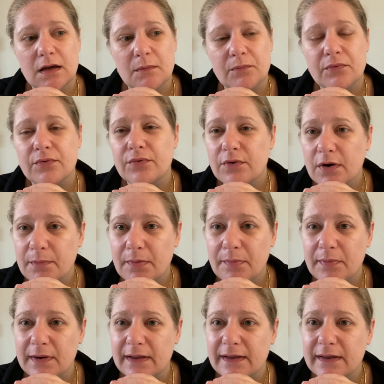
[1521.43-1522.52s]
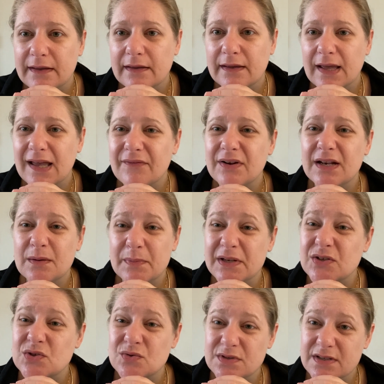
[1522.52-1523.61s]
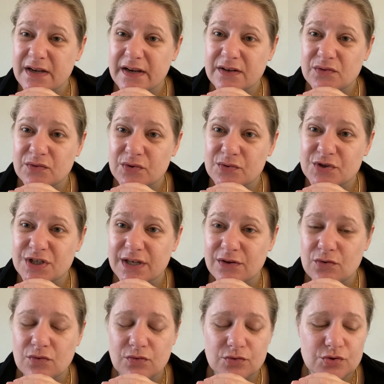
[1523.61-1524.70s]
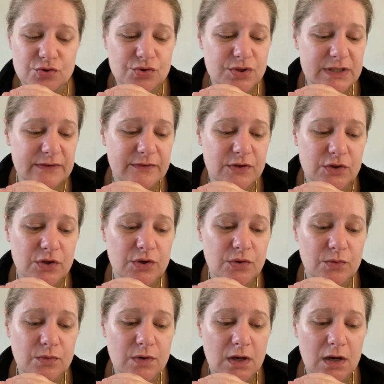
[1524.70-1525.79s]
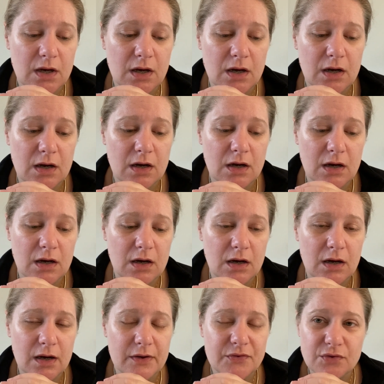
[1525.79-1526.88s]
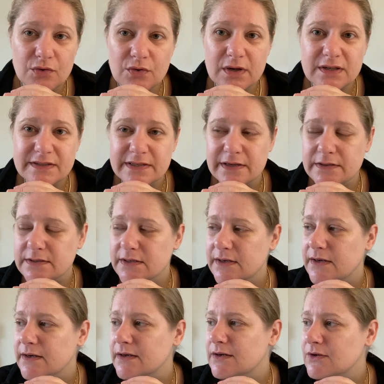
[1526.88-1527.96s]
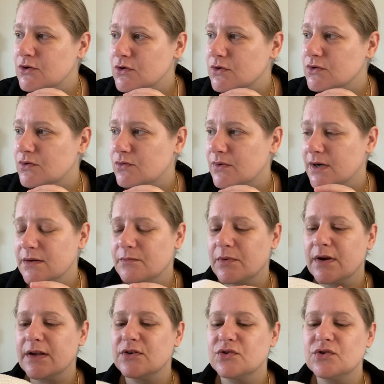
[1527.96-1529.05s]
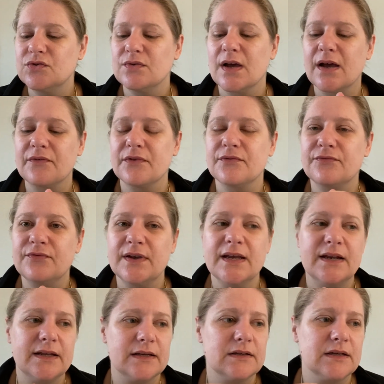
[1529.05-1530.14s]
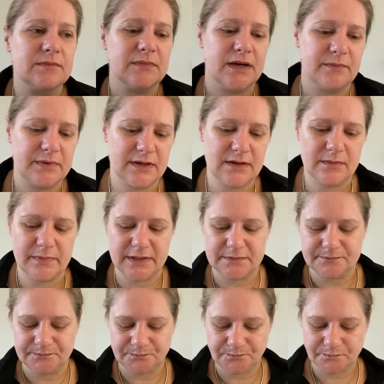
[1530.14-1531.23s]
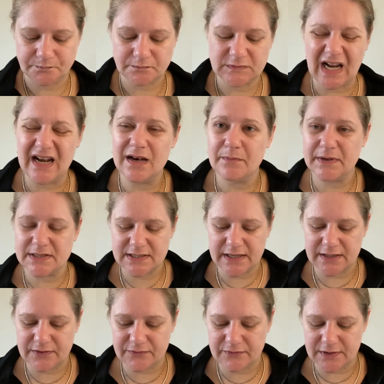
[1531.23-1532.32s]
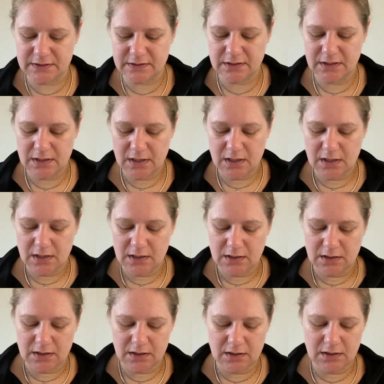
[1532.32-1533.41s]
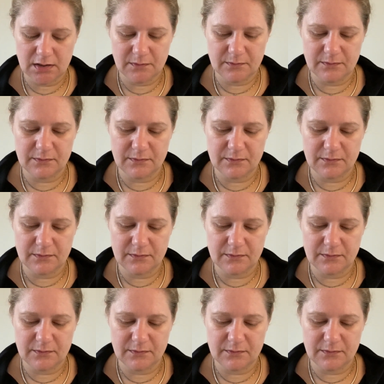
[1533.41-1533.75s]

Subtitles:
probably have a little bit too tight crochet gauge, even though I thought I tested it and it looked all right, but I do have the feeling it might be a little bit tighter fit. But